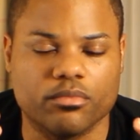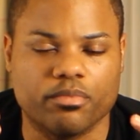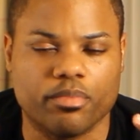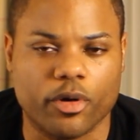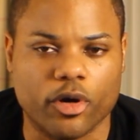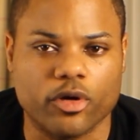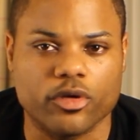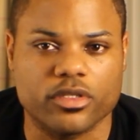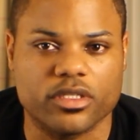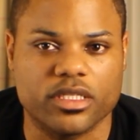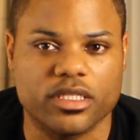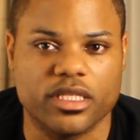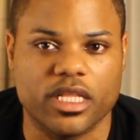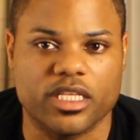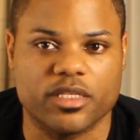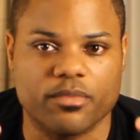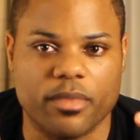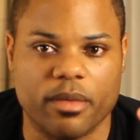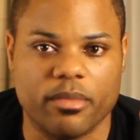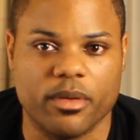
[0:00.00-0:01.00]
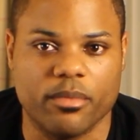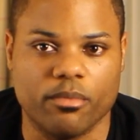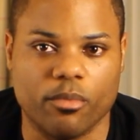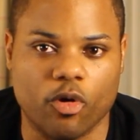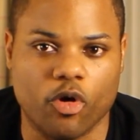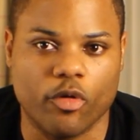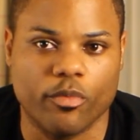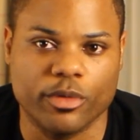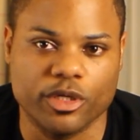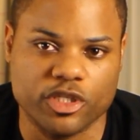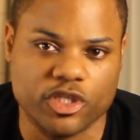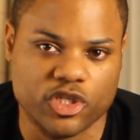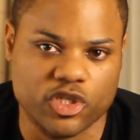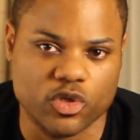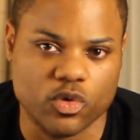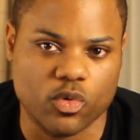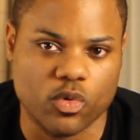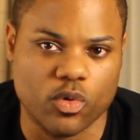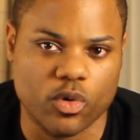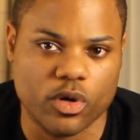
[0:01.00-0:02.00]
person that's maybe more
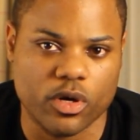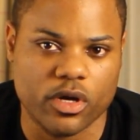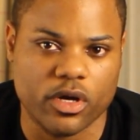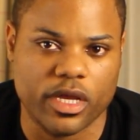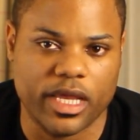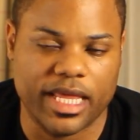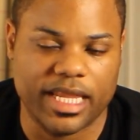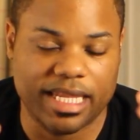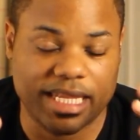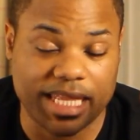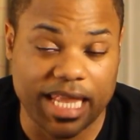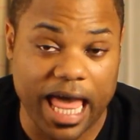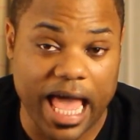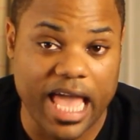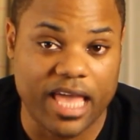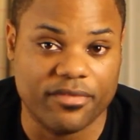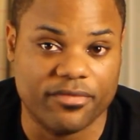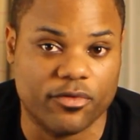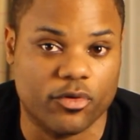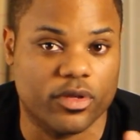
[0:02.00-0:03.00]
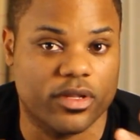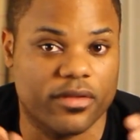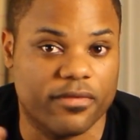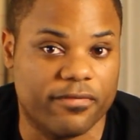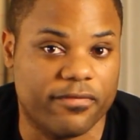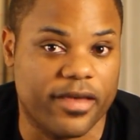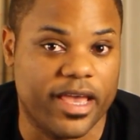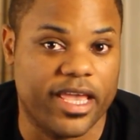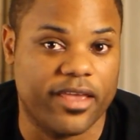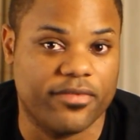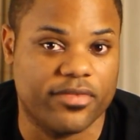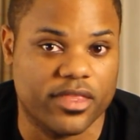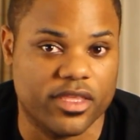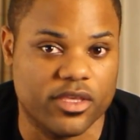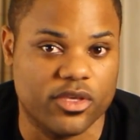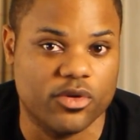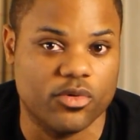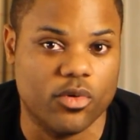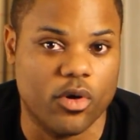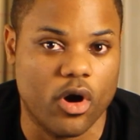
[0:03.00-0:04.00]
mature in life or in the faith
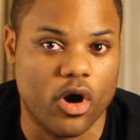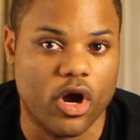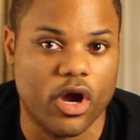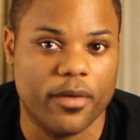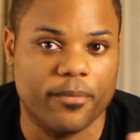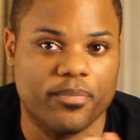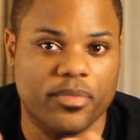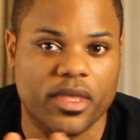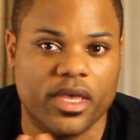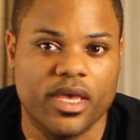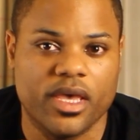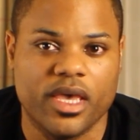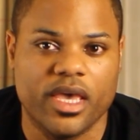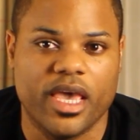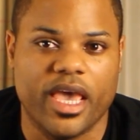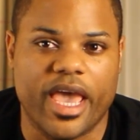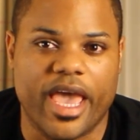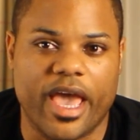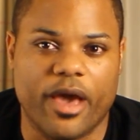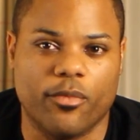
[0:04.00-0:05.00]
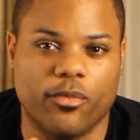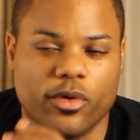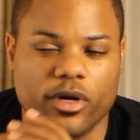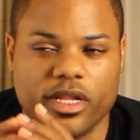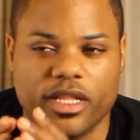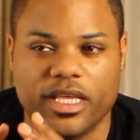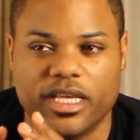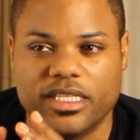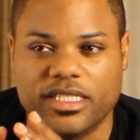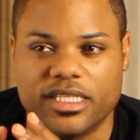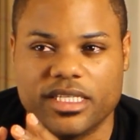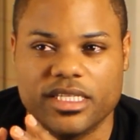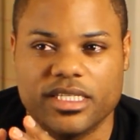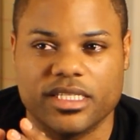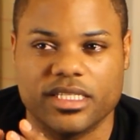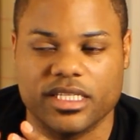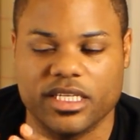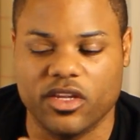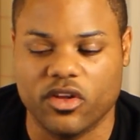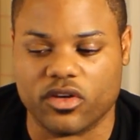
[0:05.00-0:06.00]
than you are. And what it
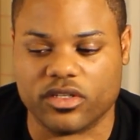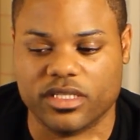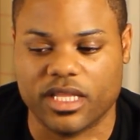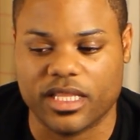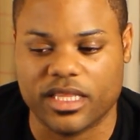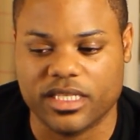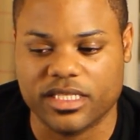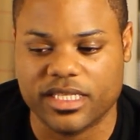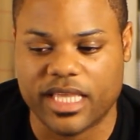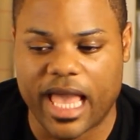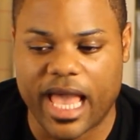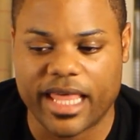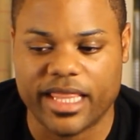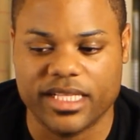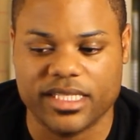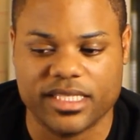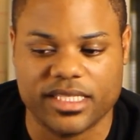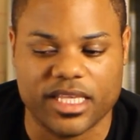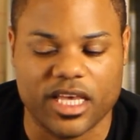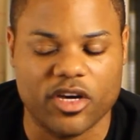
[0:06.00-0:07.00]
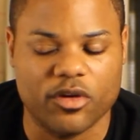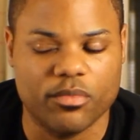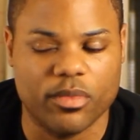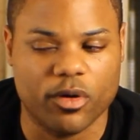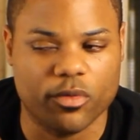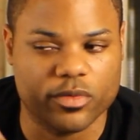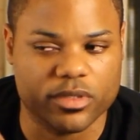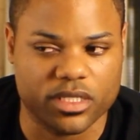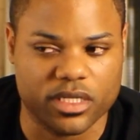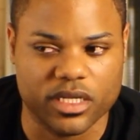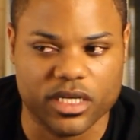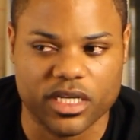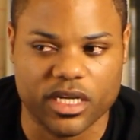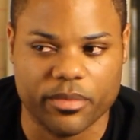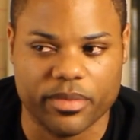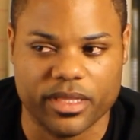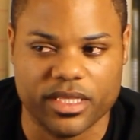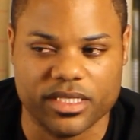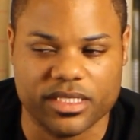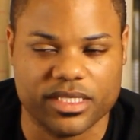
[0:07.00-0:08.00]
is, because like this guy in this sailboat was looking
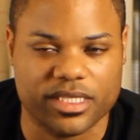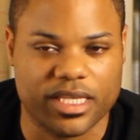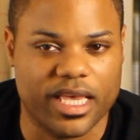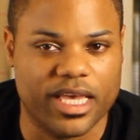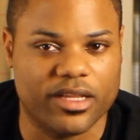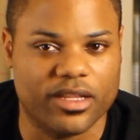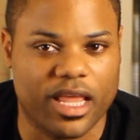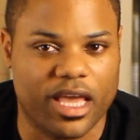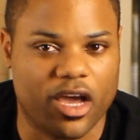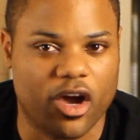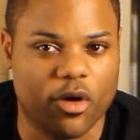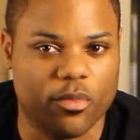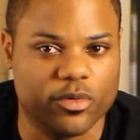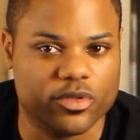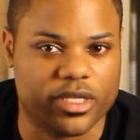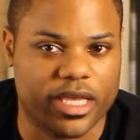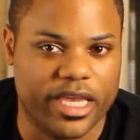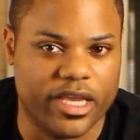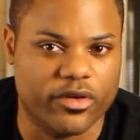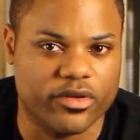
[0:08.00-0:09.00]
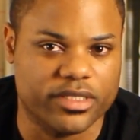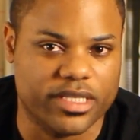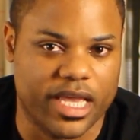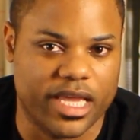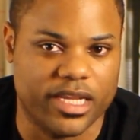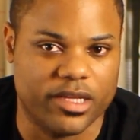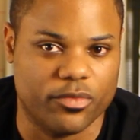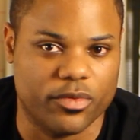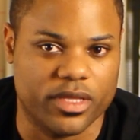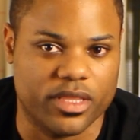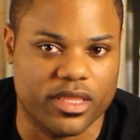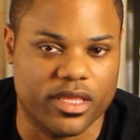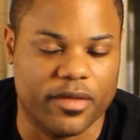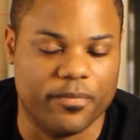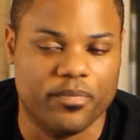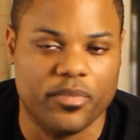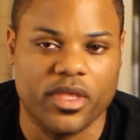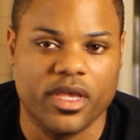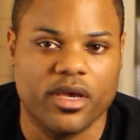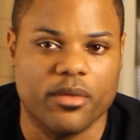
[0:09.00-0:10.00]
up at this sail like almost irritated with
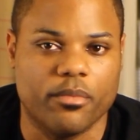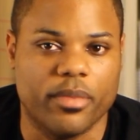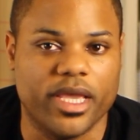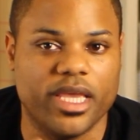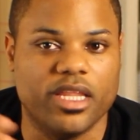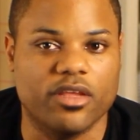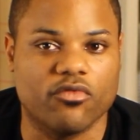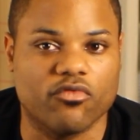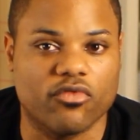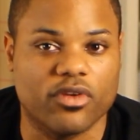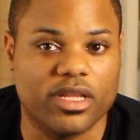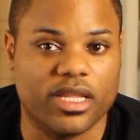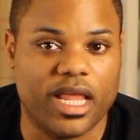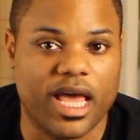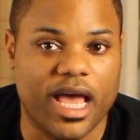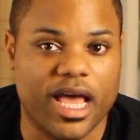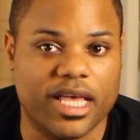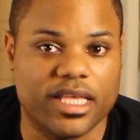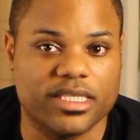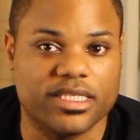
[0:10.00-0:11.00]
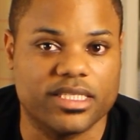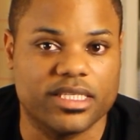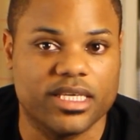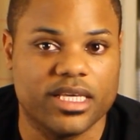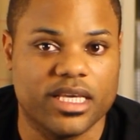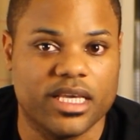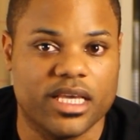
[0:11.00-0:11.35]
it, but he didn't realize